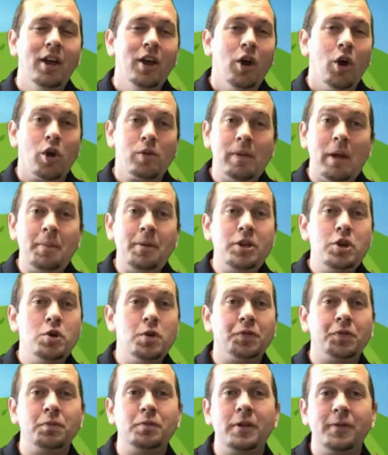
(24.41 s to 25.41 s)
Or maybe you
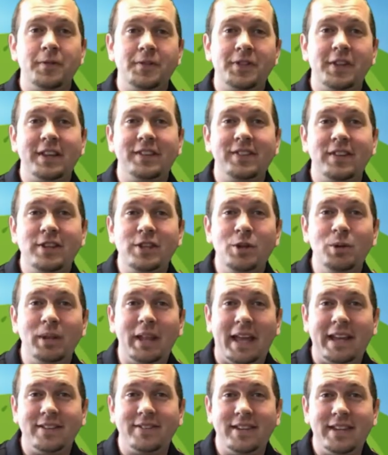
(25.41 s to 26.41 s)
have some different things that you
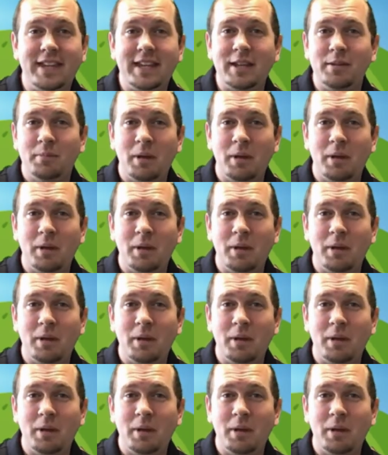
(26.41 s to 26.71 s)
like to eat.